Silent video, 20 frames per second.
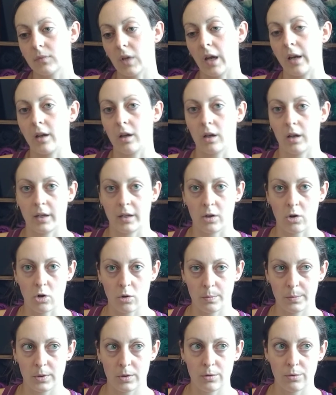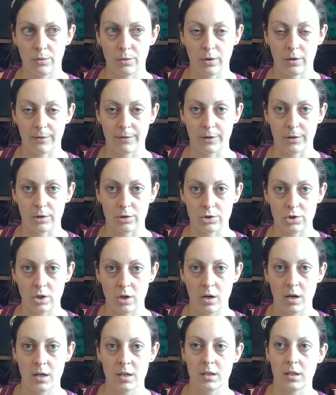I hope you looked for the
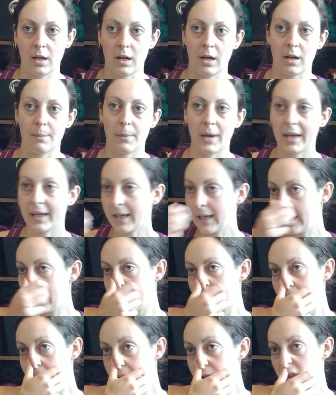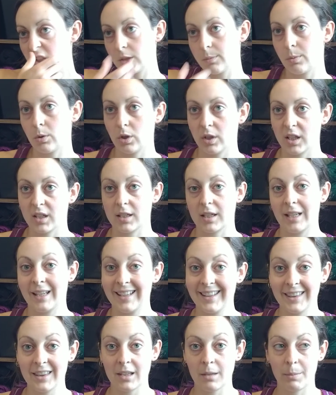chart. I can't actually put it
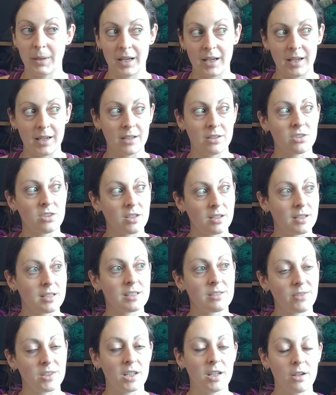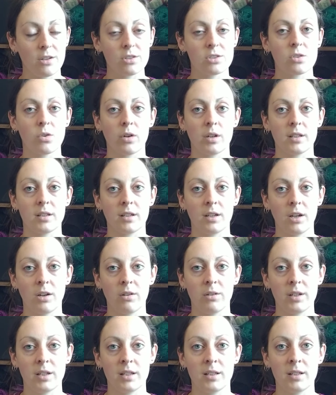in the page that this video is going to
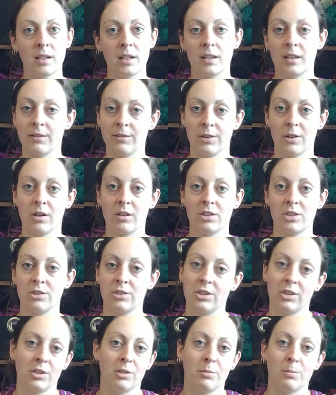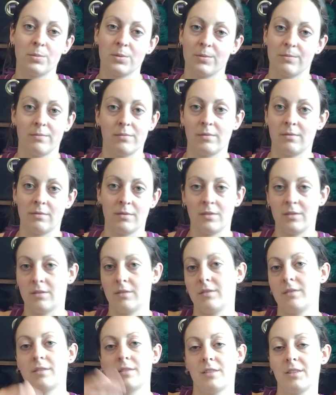go in, and if you're on YouTube,
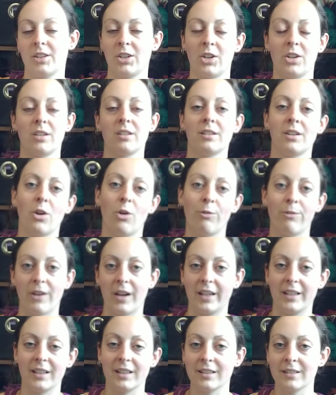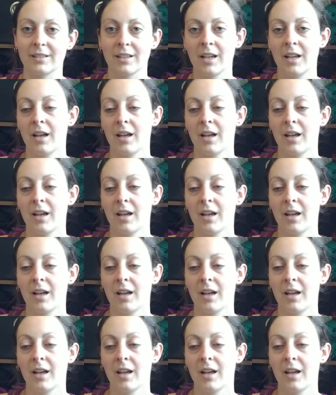go find it.